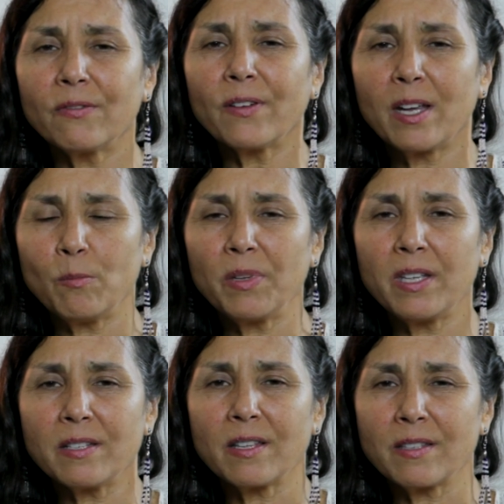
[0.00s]
find
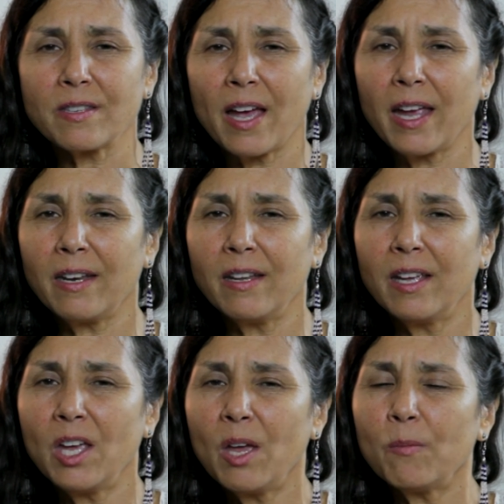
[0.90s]
peace inside.
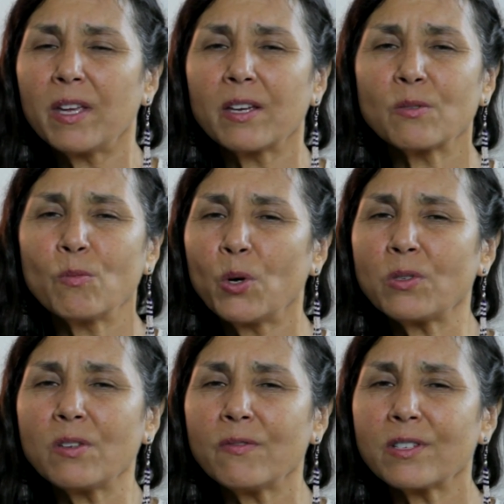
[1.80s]
Because
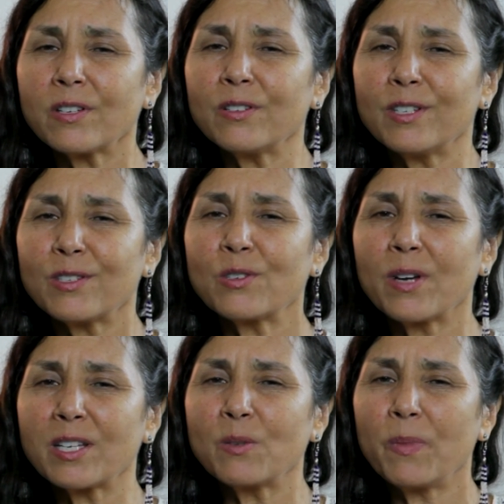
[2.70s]
most of us are
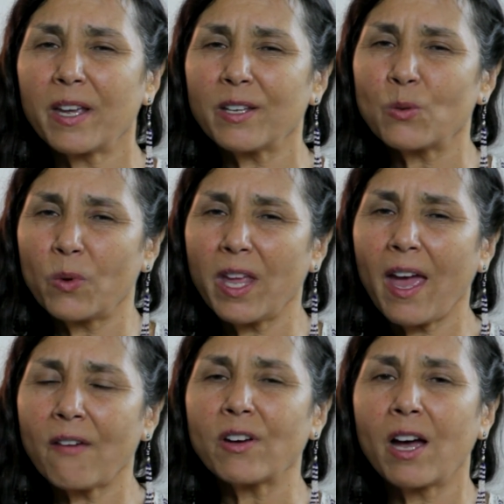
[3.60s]
distressed because we
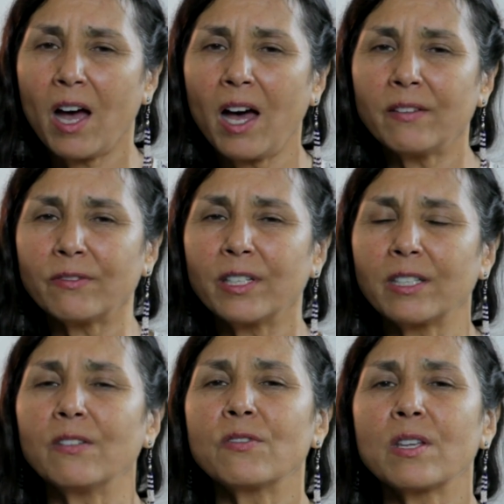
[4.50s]
have a
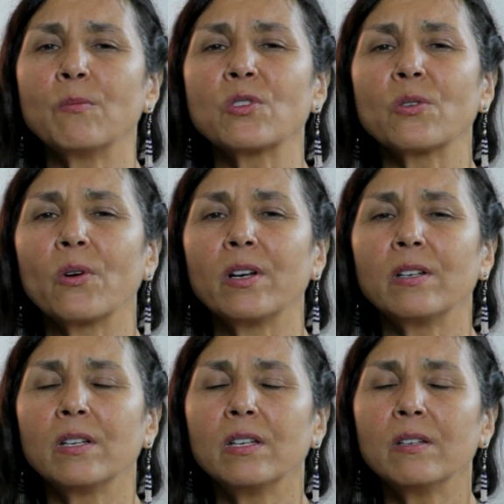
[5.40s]
conflict of some sort.
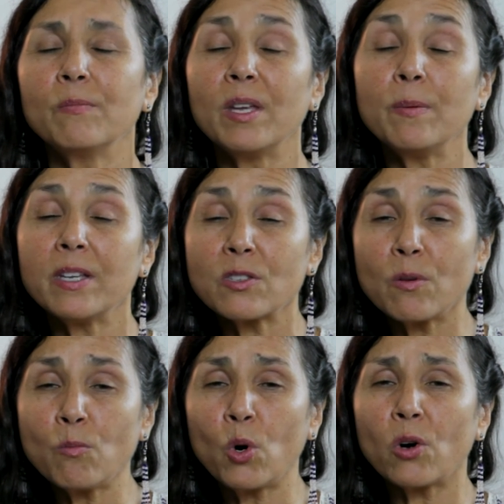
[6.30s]
Maybe it's a
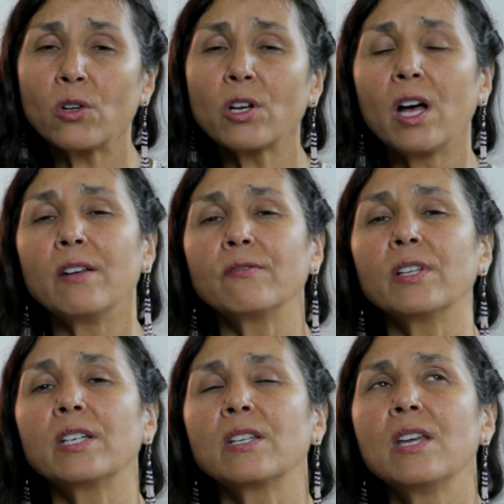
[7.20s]
moral
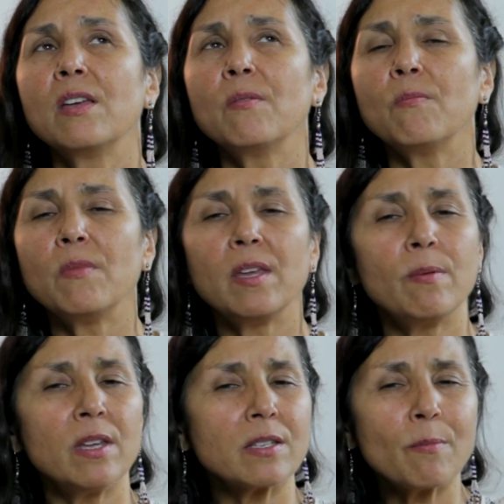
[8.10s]
conflict.
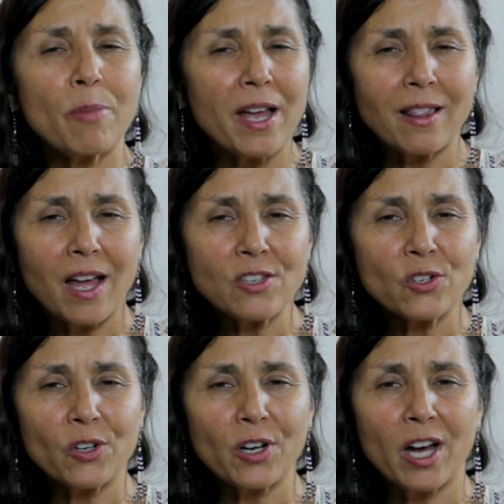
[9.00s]
Maybe it's a
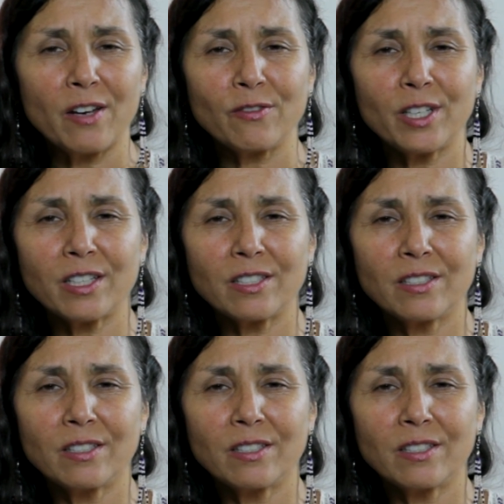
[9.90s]
biological conflict.